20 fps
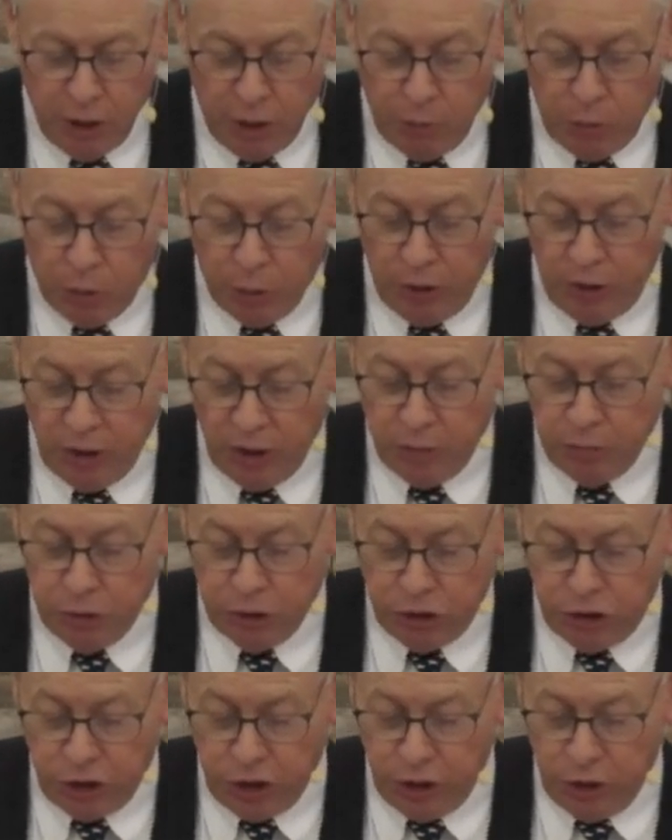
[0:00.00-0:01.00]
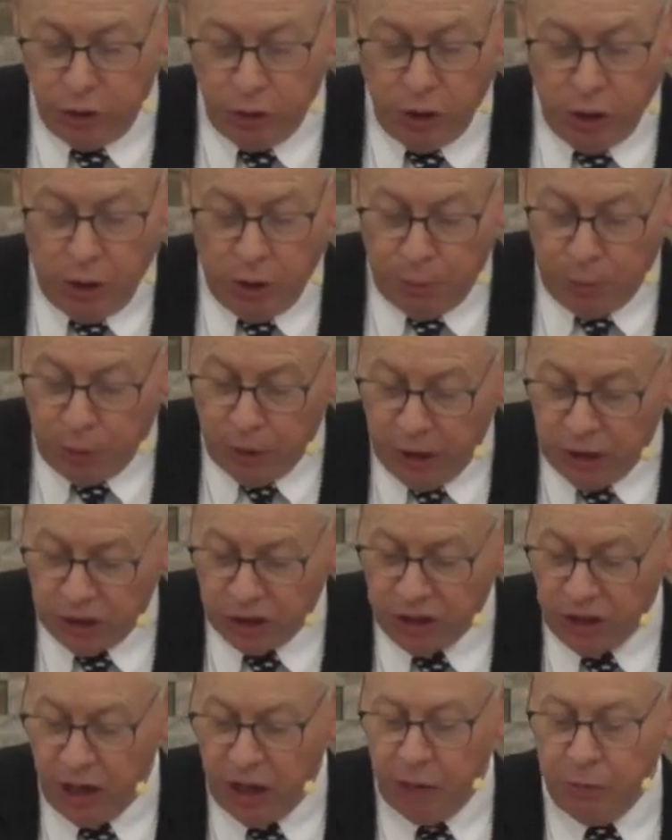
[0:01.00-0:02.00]
Point number two, Praise
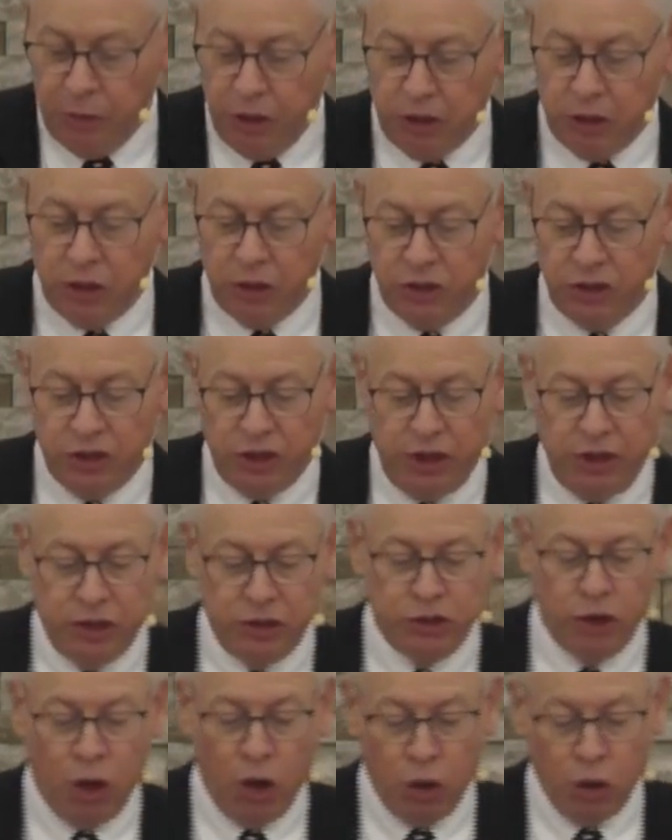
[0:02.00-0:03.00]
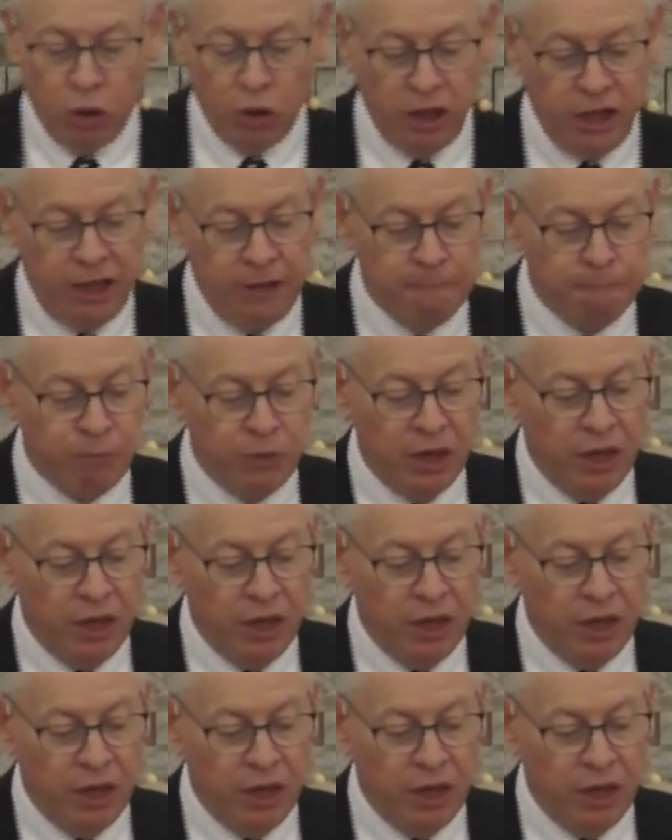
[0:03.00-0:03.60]
God because He is holy.